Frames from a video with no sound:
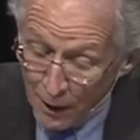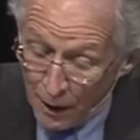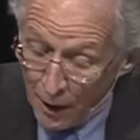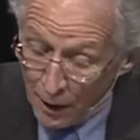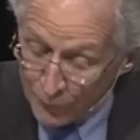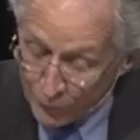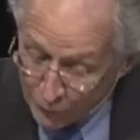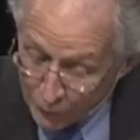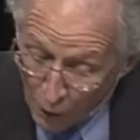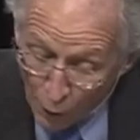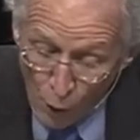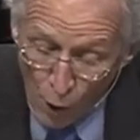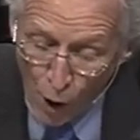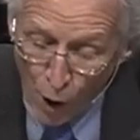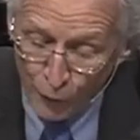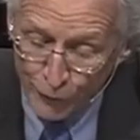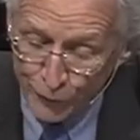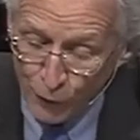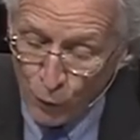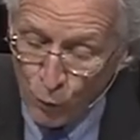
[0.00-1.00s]
so
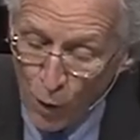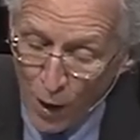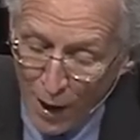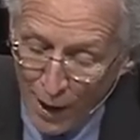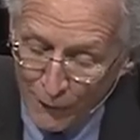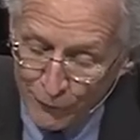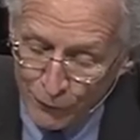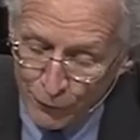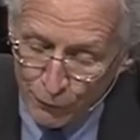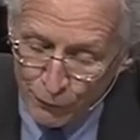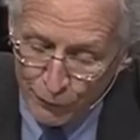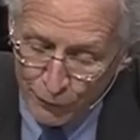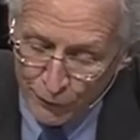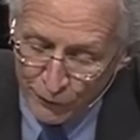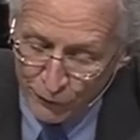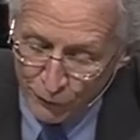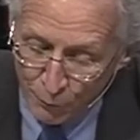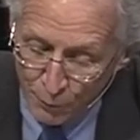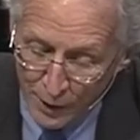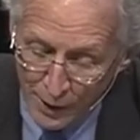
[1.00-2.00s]
also, wives, you should
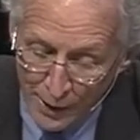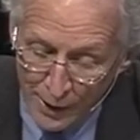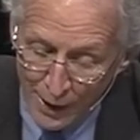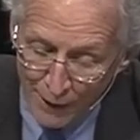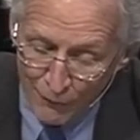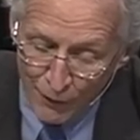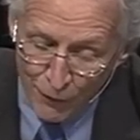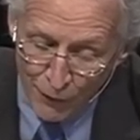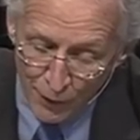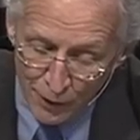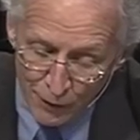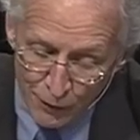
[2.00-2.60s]
submit in everything